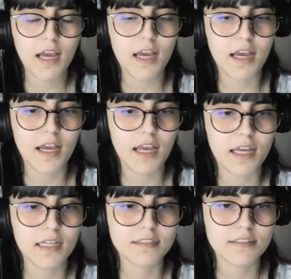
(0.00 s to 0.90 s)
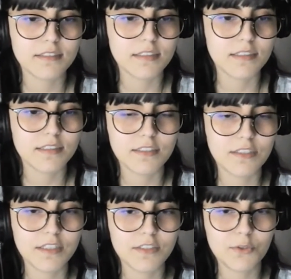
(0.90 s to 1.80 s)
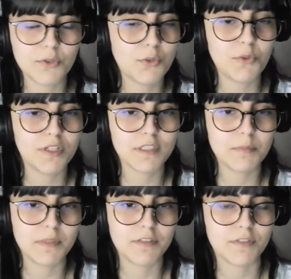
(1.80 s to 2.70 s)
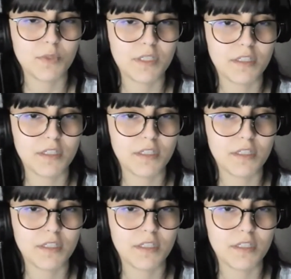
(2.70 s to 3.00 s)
and you will not believe it.